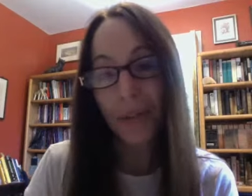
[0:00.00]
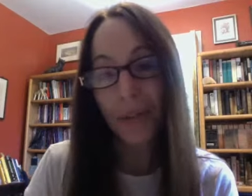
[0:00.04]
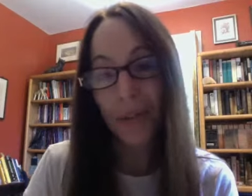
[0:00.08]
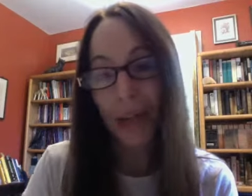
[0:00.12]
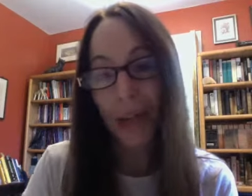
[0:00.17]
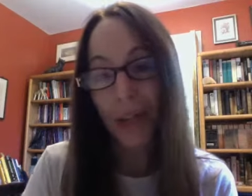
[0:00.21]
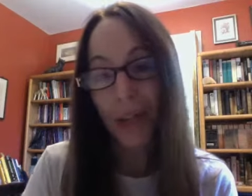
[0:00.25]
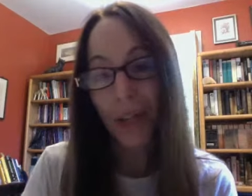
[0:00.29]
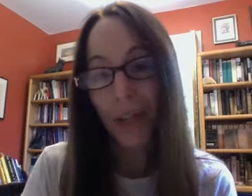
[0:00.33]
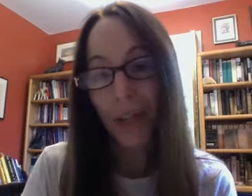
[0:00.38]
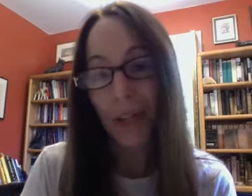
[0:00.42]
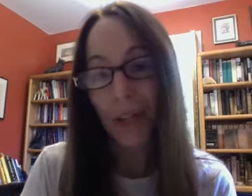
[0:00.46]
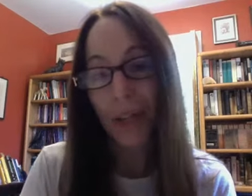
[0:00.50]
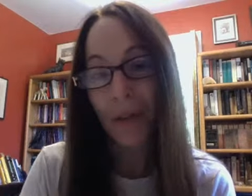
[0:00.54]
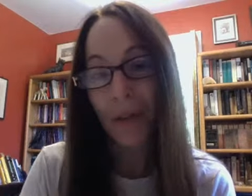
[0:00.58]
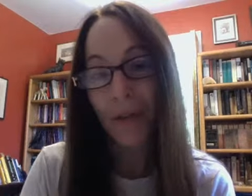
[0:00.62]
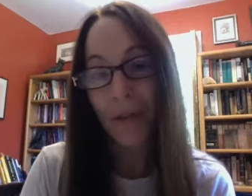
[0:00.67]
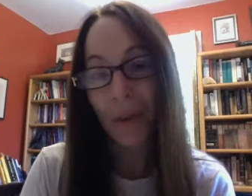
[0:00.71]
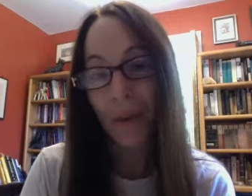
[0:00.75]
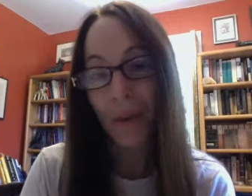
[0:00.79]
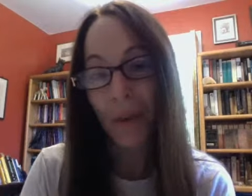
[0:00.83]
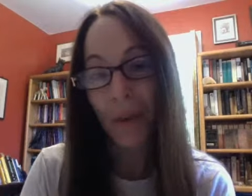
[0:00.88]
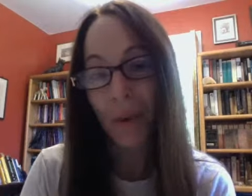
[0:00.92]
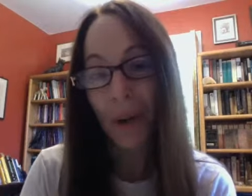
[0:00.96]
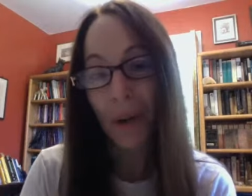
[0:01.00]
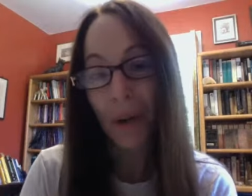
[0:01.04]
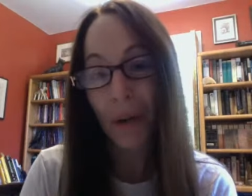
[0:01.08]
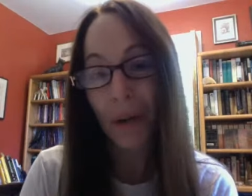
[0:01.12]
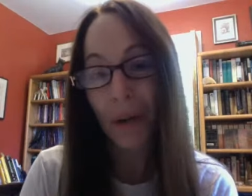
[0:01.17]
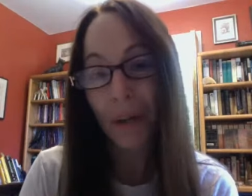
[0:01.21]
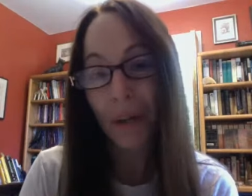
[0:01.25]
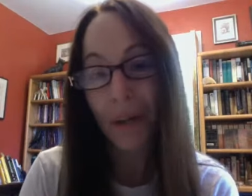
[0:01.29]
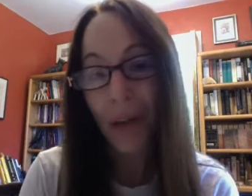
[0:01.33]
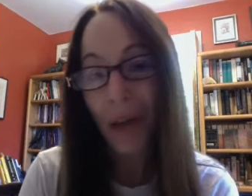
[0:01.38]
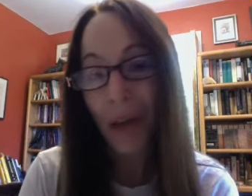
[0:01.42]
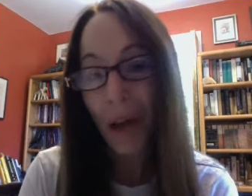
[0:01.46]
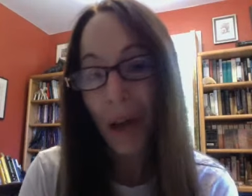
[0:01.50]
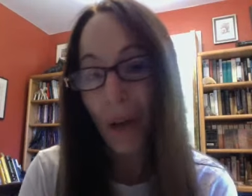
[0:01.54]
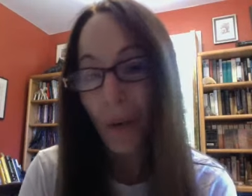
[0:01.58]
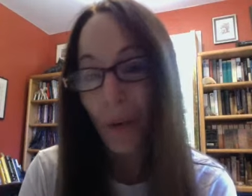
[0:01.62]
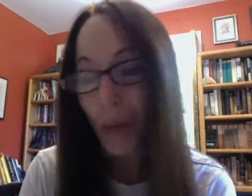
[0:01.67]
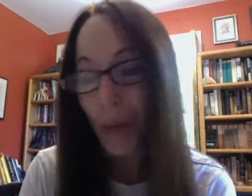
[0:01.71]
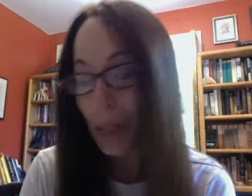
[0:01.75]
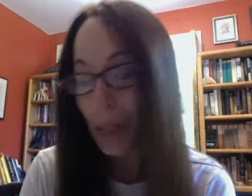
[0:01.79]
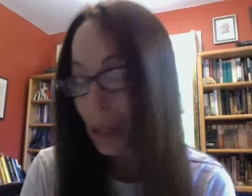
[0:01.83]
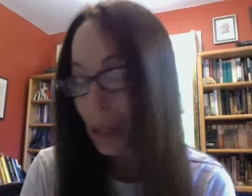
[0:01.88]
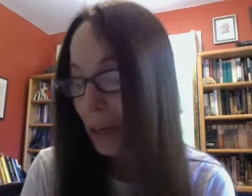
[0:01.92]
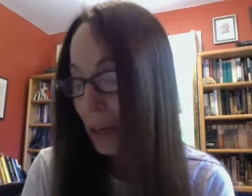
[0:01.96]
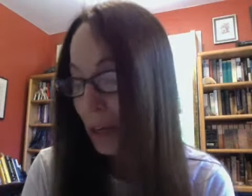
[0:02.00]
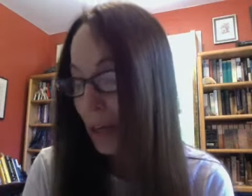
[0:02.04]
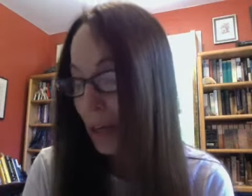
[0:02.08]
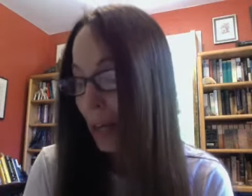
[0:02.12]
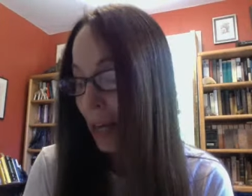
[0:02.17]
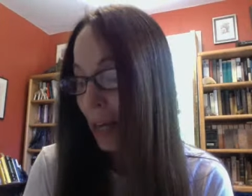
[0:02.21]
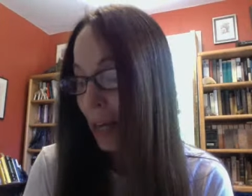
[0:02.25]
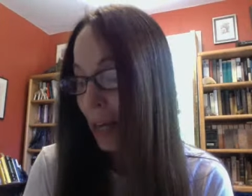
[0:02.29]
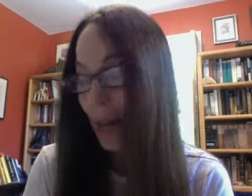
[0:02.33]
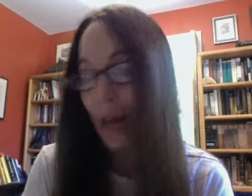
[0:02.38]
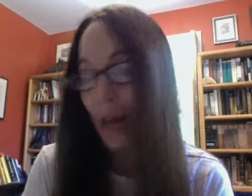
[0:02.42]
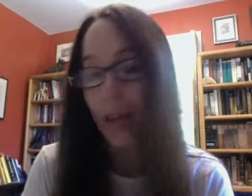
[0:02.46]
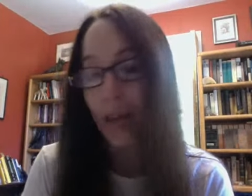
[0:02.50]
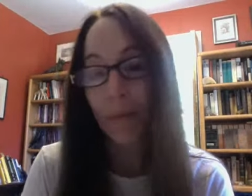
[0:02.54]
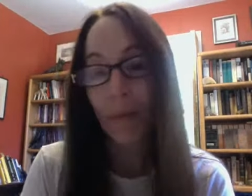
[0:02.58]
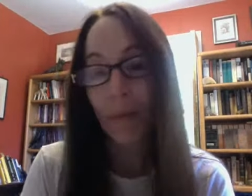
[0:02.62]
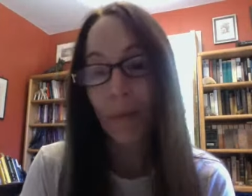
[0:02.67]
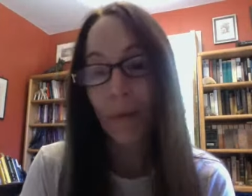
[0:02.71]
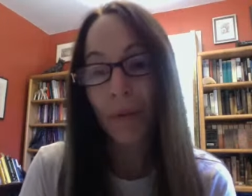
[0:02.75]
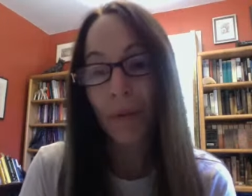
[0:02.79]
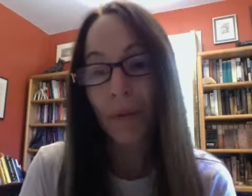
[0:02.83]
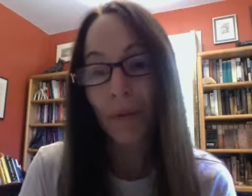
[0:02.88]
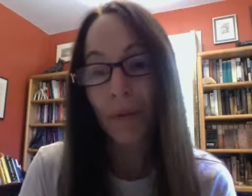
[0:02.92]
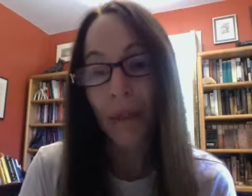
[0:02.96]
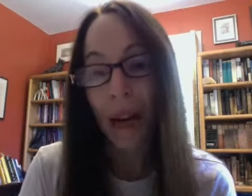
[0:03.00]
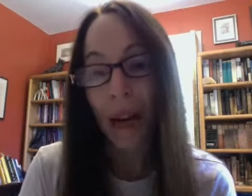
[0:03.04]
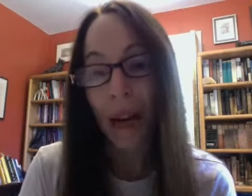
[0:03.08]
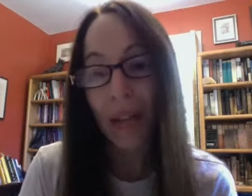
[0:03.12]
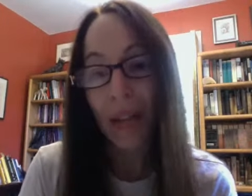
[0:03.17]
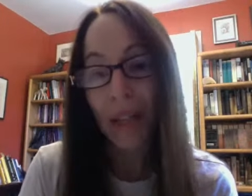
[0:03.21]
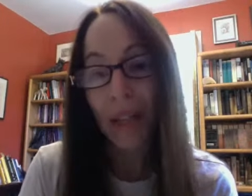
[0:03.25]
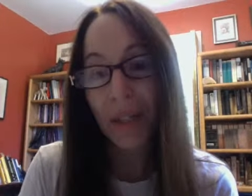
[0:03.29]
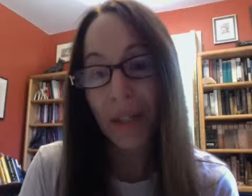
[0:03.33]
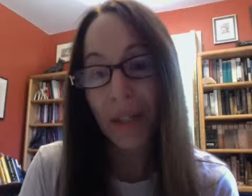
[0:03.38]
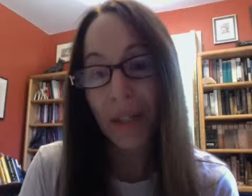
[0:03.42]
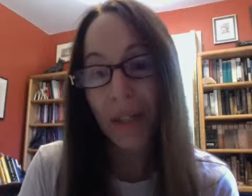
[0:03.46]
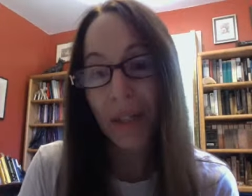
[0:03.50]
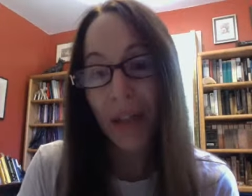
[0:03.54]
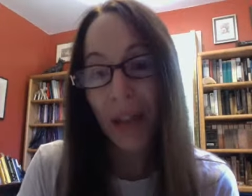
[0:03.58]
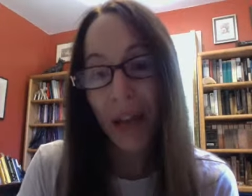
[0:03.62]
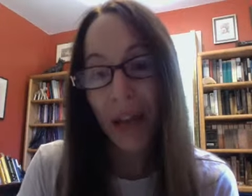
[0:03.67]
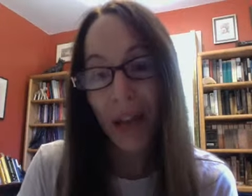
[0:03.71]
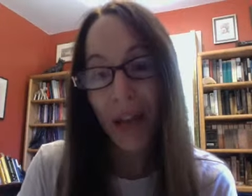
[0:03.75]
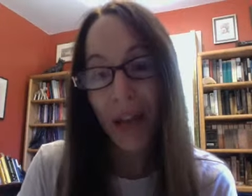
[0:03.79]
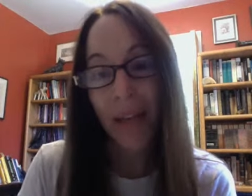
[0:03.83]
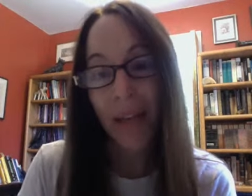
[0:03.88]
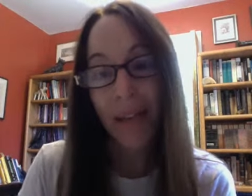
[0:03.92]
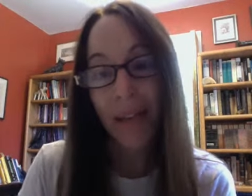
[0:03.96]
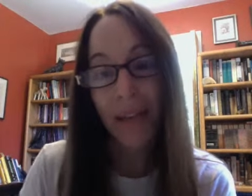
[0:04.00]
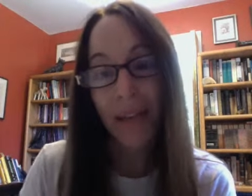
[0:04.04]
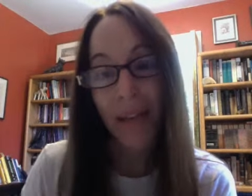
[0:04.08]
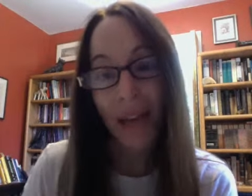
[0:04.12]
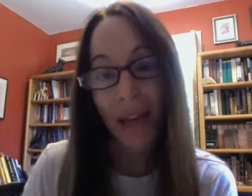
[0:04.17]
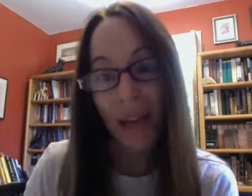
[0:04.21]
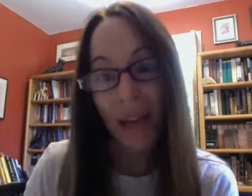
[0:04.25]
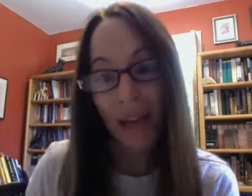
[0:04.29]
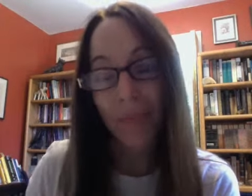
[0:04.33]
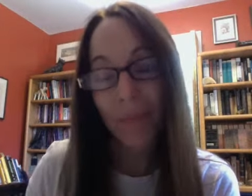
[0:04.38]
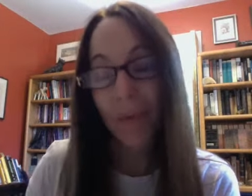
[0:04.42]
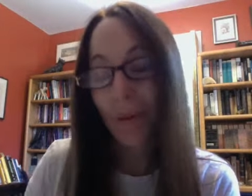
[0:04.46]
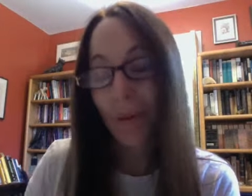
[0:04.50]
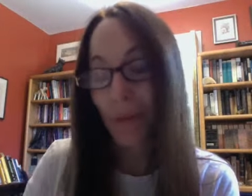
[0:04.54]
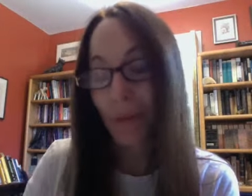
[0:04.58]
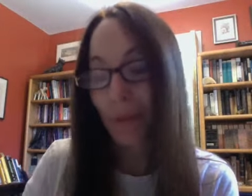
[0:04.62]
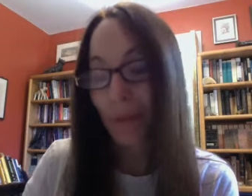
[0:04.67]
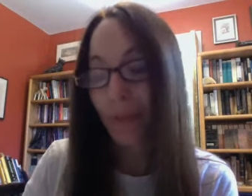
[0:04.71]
section of the course, we look at animal rights and animal